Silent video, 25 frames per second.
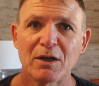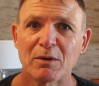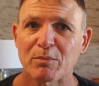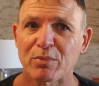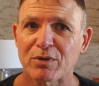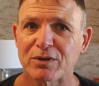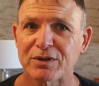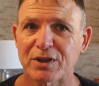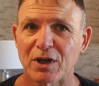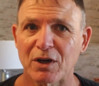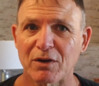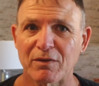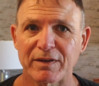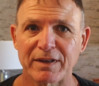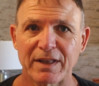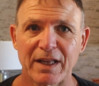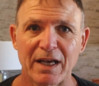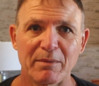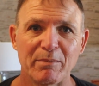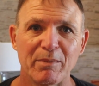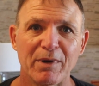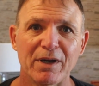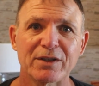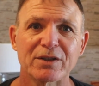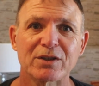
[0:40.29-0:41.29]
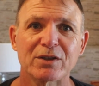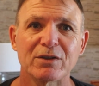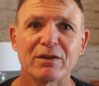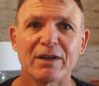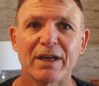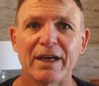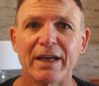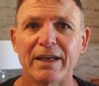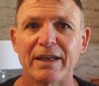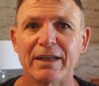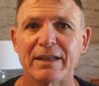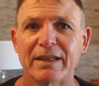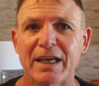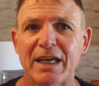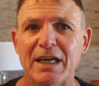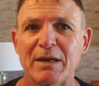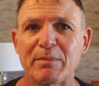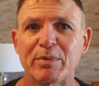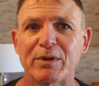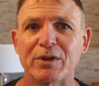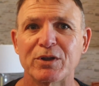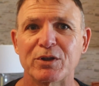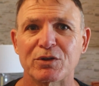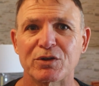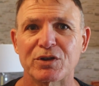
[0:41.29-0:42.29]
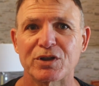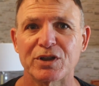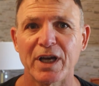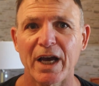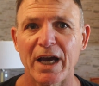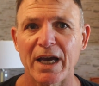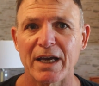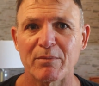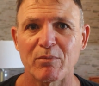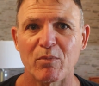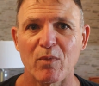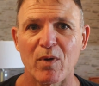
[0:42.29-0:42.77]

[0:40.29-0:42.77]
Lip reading: preserving that muscle, and keeping your shape